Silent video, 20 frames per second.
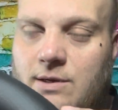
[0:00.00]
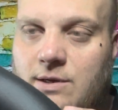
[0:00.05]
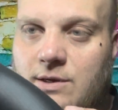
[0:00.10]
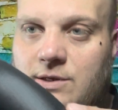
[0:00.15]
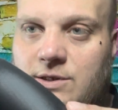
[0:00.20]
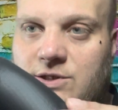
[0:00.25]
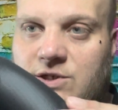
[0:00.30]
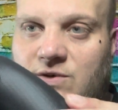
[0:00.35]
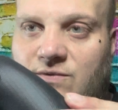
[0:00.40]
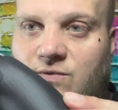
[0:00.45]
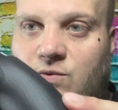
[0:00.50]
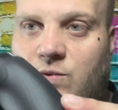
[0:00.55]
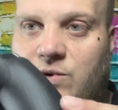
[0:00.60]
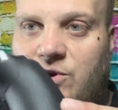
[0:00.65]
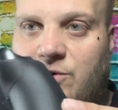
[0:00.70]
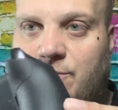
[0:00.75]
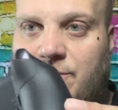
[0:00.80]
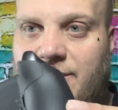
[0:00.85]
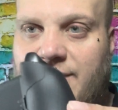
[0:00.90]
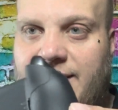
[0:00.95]
So for when
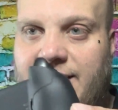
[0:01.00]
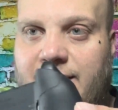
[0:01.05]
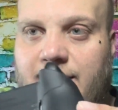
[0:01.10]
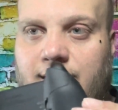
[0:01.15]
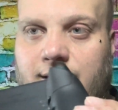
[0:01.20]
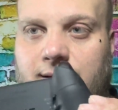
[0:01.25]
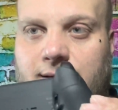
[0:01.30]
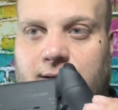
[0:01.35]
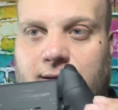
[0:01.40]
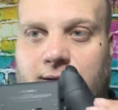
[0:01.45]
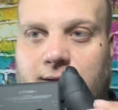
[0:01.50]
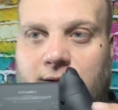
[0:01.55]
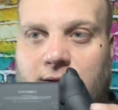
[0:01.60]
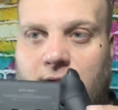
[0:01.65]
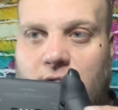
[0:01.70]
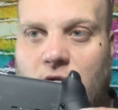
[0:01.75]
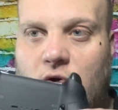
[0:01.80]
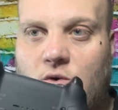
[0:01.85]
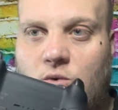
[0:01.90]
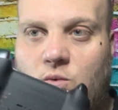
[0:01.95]
you're playing,
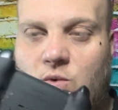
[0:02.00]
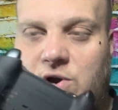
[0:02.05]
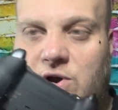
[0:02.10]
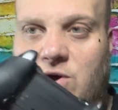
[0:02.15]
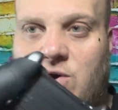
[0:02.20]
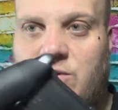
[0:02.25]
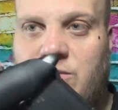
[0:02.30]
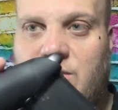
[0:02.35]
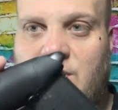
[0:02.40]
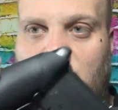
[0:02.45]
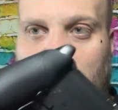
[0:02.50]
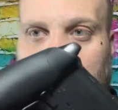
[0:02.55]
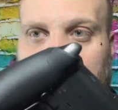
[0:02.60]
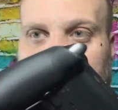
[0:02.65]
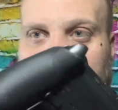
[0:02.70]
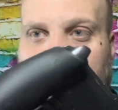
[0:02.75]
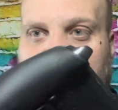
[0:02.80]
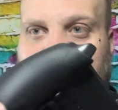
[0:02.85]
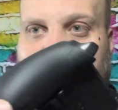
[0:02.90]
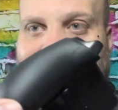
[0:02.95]
we all know
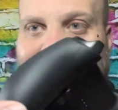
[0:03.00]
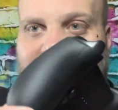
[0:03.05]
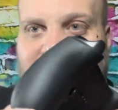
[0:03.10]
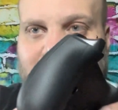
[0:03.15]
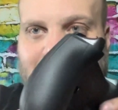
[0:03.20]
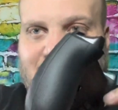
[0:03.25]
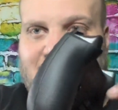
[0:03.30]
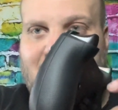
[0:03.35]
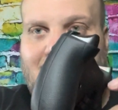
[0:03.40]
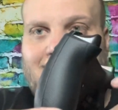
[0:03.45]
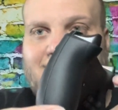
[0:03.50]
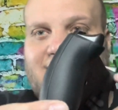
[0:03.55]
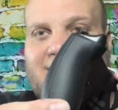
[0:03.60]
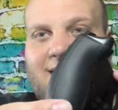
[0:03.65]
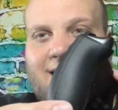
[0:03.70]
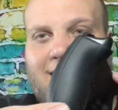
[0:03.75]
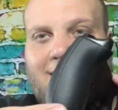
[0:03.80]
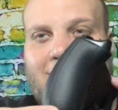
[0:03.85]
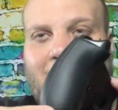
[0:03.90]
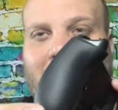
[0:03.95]
our hands sometimes can
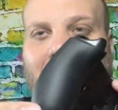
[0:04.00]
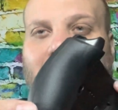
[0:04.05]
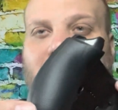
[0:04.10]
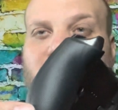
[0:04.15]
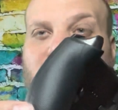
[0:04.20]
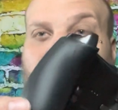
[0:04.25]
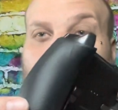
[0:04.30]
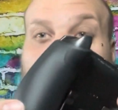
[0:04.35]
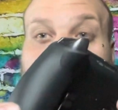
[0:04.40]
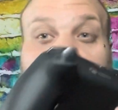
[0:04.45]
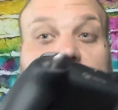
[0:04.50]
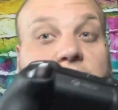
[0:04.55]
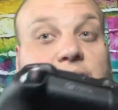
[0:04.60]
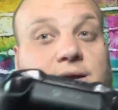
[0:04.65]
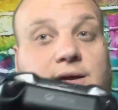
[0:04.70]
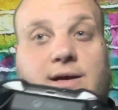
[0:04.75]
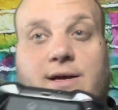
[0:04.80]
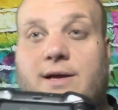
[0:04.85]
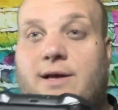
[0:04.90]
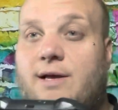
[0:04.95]
get a little sweaty,
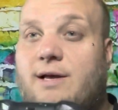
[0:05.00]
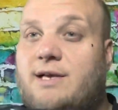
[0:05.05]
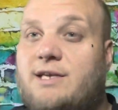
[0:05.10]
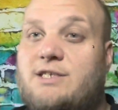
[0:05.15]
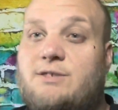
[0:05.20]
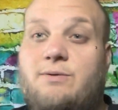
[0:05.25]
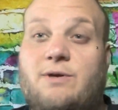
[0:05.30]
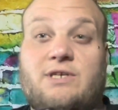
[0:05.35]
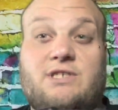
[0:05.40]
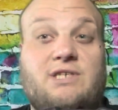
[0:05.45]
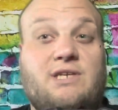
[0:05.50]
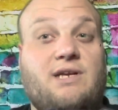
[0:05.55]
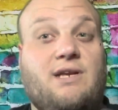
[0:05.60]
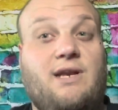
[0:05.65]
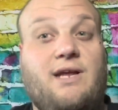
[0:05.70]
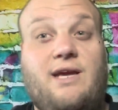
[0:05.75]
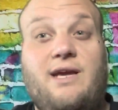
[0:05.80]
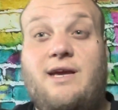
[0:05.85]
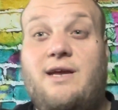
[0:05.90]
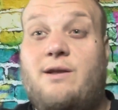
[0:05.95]
especially in
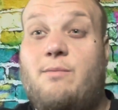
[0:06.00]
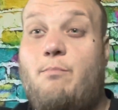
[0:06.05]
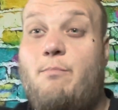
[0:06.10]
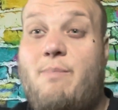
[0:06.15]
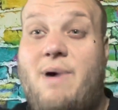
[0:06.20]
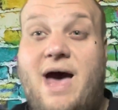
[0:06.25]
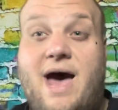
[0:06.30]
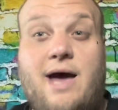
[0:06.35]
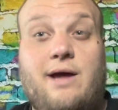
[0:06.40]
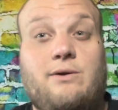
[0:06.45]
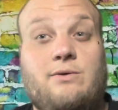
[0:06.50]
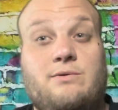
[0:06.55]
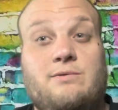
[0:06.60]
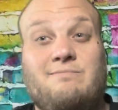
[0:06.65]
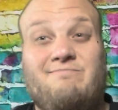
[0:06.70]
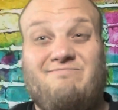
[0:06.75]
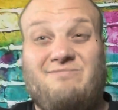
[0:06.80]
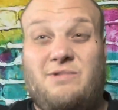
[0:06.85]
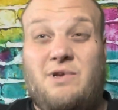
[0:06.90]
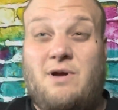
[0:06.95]
the heat of
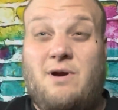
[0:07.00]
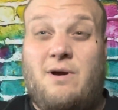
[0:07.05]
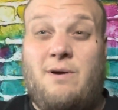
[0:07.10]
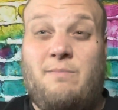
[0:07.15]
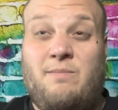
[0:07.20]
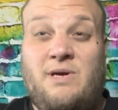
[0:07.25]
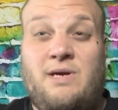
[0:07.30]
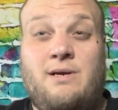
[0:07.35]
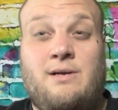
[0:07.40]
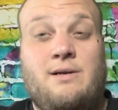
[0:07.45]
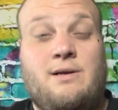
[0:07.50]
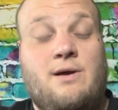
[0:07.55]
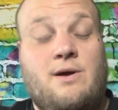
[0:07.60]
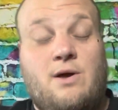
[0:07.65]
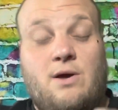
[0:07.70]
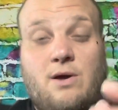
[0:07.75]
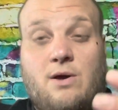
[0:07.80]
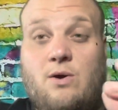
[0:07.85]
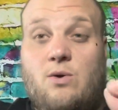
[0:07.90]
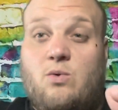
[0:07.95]
battle. You know what I mean?
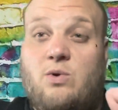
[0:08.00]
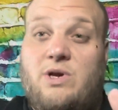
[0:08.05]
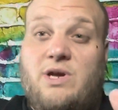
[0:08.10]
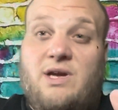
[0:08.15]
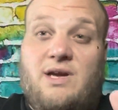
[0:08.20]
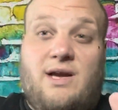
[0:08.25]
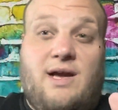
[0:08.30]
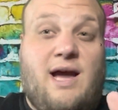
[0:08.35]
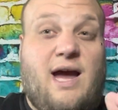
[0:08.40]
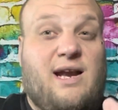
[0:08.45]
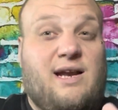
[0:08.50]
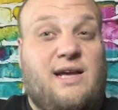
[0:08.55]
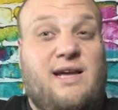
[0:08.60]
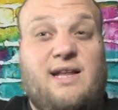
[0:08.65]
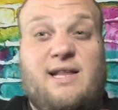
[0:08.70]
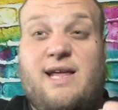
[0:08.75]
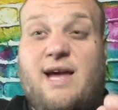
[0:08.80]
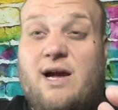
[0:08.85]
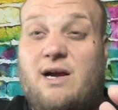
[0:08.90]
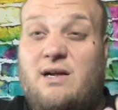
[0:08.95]
When you got to
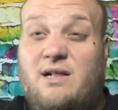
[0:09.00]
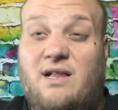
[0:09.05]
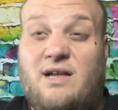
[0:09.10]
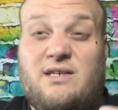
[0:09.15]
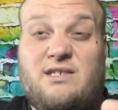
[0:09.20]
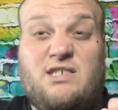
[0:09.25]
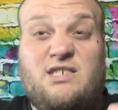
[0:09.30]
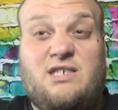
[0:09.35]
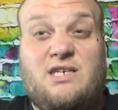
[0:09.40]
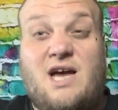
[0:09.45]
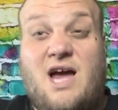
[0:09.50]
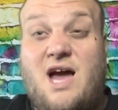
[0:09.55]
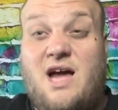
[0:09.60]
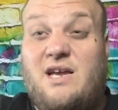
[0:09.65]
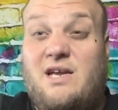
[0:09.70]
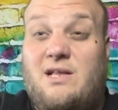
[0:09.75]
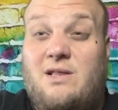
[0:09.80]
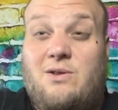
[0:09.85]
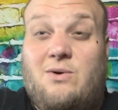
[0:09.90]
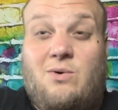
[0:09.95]
get that clutch shot,
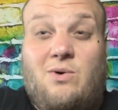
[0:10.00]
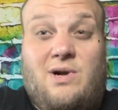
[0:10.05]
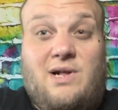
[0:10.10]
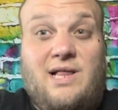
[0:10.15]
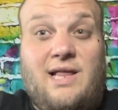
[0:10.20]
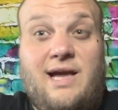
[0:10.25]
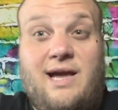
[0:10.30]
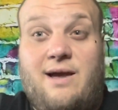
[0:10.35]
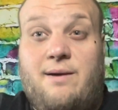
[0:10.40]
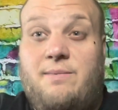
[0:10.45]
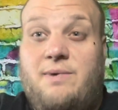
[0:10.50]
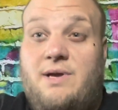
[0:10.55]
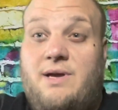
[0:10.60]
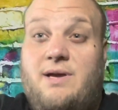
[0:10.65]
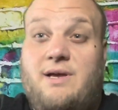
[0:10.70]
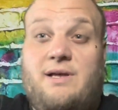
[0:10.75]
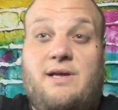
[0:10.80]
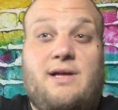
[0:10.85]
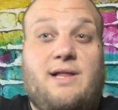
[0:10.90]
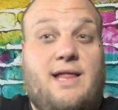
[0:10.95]
you're a little
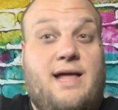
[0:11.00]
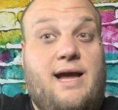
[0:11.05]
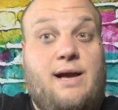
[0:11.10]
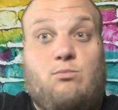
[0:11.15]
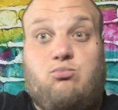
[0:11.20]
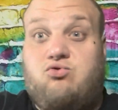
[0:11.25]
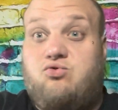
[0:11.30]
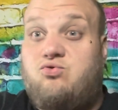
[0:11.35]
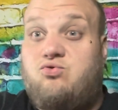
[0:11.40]
clammy and you're like,